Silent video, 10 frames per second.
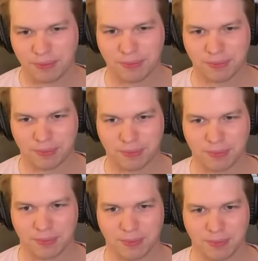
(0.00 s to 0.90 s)

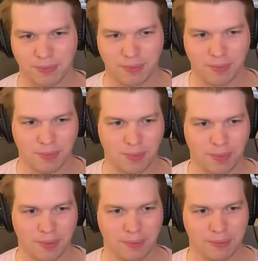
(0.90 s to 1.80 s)

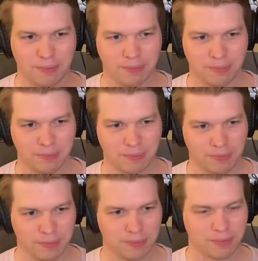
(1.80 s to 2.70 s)

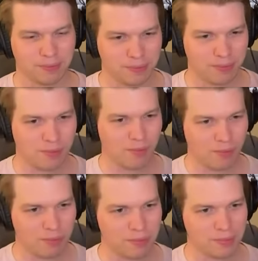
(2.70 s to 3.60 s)

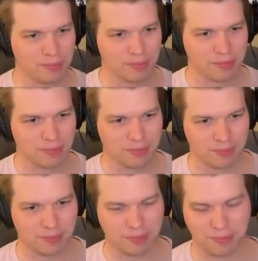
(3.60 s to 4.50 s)

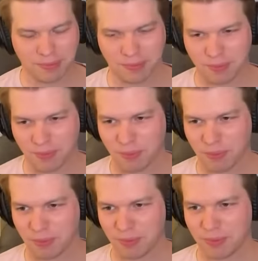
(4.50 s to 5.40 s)

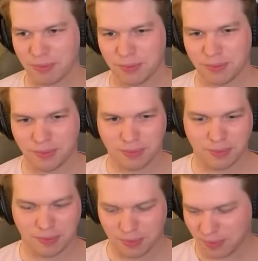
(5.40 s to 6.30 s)

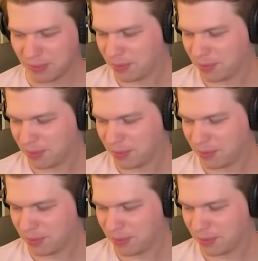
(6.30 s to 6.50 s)
The person shown says nothing.